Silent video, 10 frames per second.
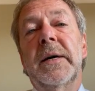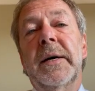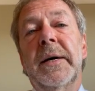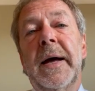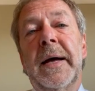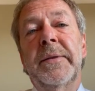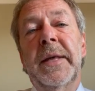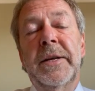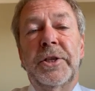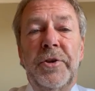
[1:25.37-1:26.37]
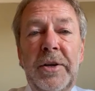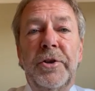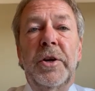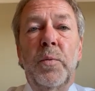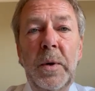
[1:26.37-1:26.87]
And that
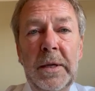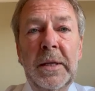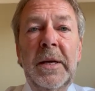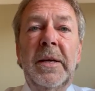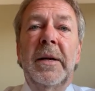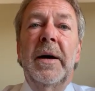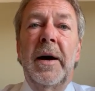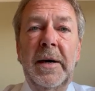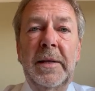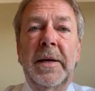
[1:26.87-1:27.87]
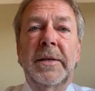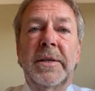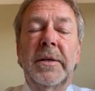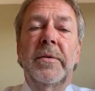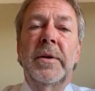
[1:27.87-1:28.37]
strategy will
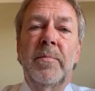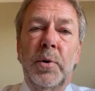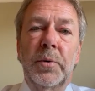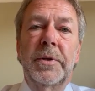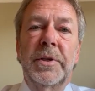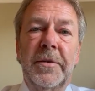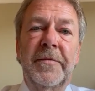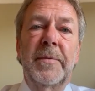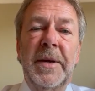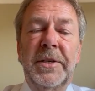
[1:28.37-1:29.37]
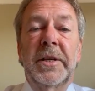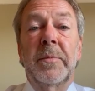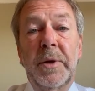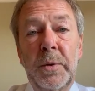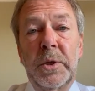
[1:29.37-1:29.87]
highlight the importance of domestic
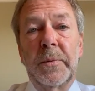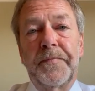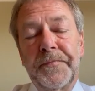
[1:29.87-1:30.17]
abuse.